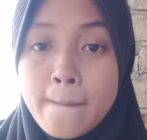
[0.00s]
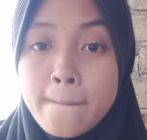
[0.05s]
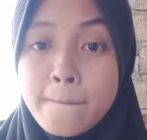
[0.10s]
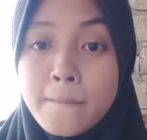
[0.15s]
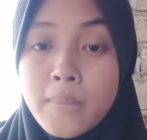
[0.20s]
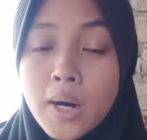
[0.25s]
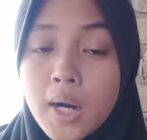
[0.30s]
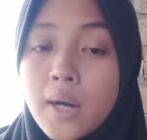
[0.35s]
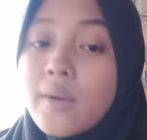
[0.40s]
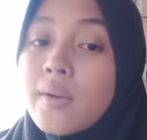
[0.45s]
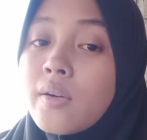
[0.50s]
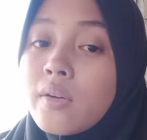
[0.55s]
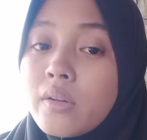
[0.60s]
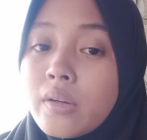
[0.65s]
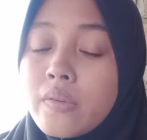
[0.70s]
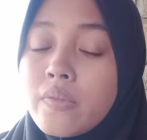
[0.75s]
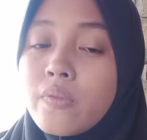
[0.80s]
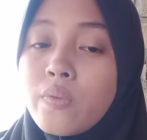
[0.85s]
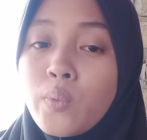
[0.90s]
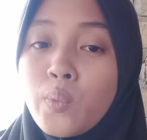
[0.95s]
barrier
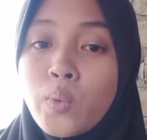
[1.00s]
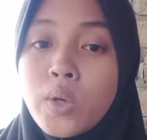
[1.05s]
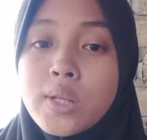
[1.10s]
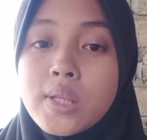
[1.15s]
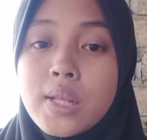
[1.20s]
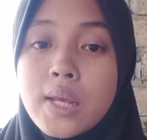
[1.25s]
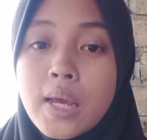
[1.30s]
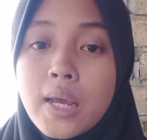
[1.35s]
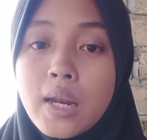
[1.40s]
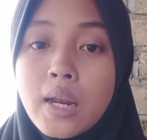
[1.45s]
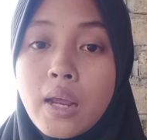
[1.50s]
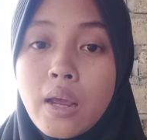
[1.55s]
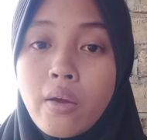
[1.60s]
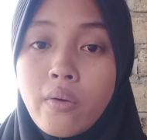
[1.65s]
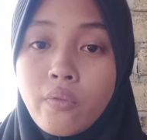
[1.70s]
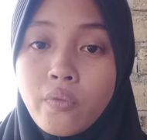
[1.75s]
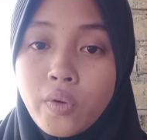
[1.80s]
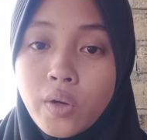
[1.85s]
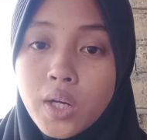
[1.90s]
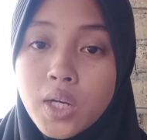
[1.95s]
reef with an
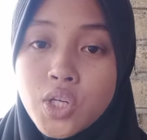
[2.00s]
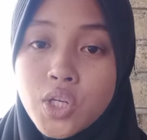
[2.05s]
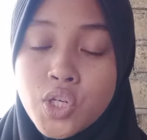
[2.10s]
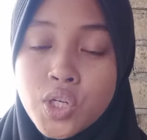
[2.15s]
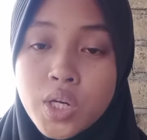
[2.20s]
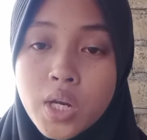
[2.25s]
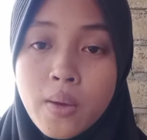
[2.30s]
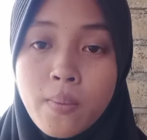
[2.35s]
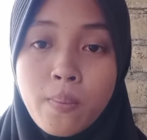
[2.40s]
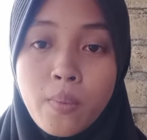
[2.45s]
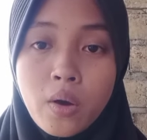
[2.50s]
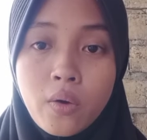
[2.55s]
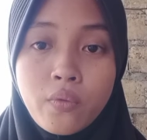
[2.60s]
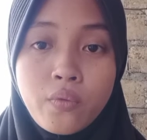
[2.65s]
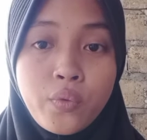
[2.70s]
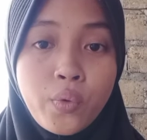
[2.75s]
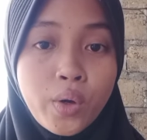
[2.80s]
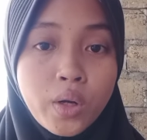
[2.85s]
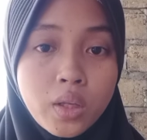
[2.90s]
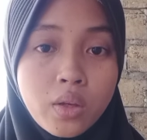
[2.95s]
average depth of
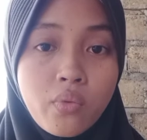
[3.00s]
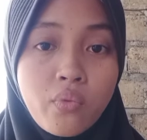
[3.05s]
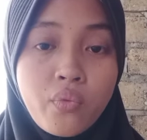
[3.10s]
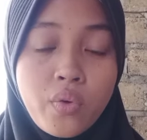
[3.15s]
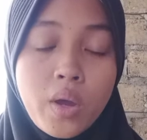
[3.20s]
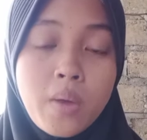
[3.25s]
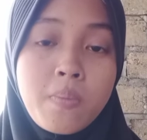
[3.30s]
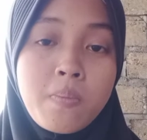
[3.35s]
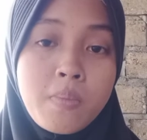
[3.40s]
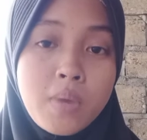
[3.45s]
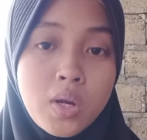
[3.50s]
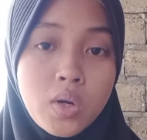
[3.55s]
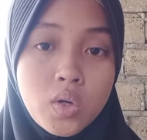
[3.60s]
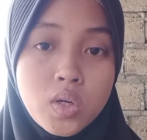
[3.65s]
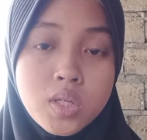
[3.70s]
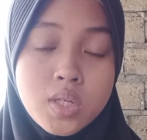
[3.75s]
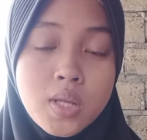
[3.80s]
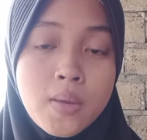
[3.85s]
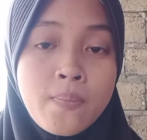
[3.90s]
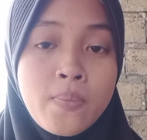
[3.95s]
45
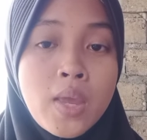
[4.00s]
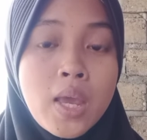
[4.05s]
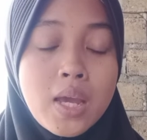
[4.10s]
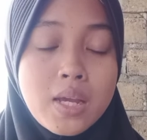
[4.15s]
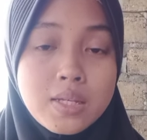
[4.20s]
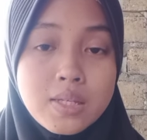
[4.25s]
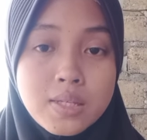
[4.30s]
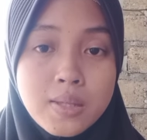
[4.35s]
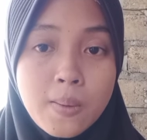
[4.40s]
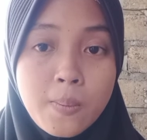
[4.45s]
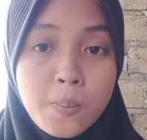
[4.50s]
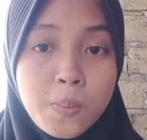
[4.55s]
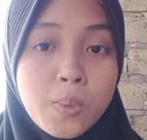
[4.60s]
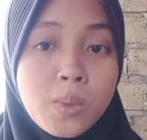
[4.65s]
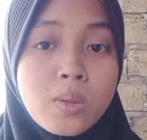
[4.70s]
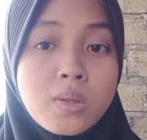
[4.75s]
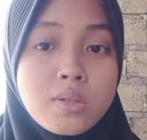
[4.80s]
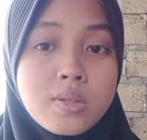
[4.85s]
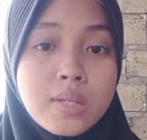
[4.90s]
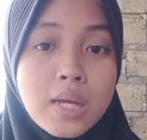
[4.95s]
meters.
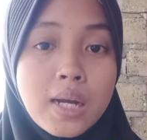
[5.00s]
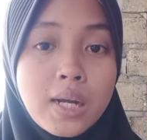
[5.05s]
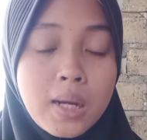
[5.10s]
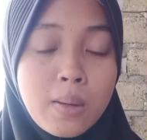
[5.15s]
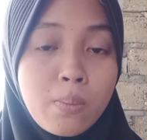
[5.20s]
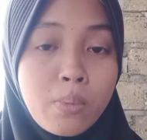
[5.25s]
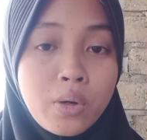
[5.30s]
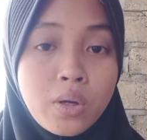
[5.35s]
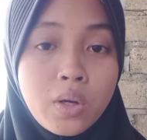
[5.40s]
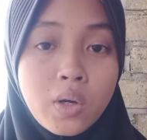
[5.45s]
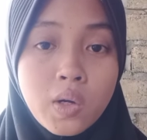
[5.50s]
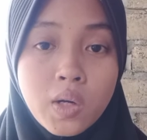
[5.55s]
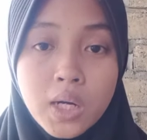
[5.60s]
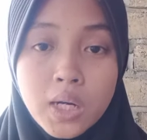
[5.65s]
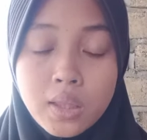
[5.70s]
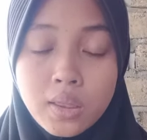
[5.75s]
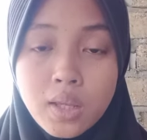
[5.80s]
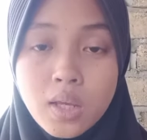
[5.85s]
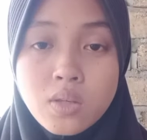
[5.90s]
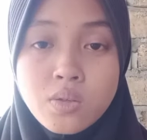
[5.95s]
Example, Takabonerate,